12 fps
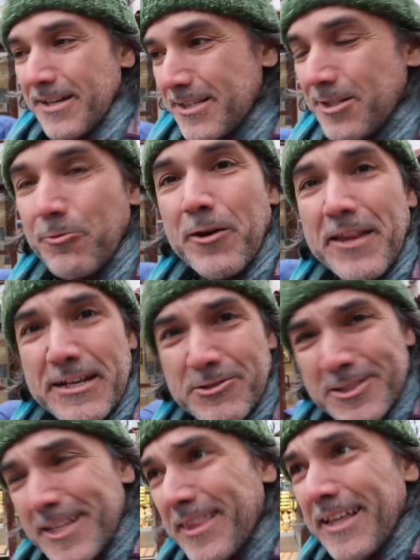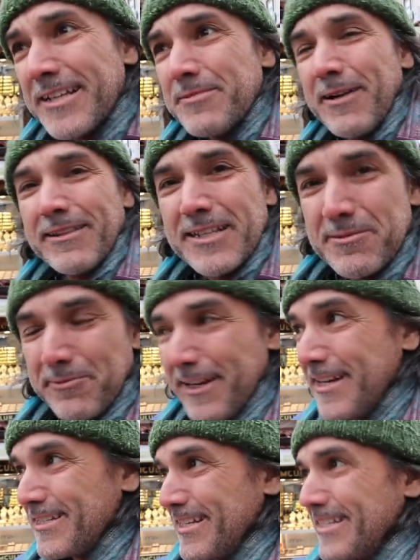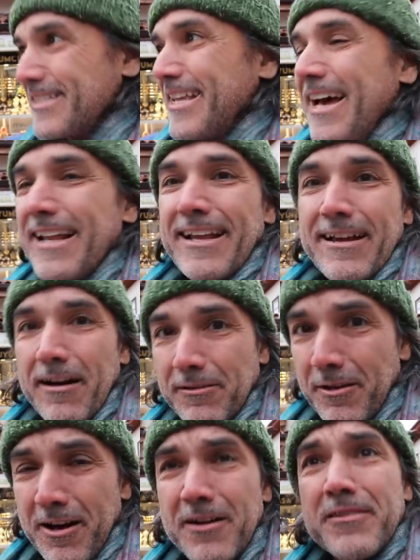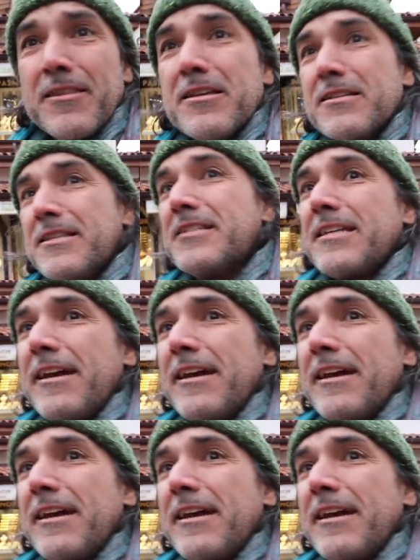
So one of the interesting things about this place is that along this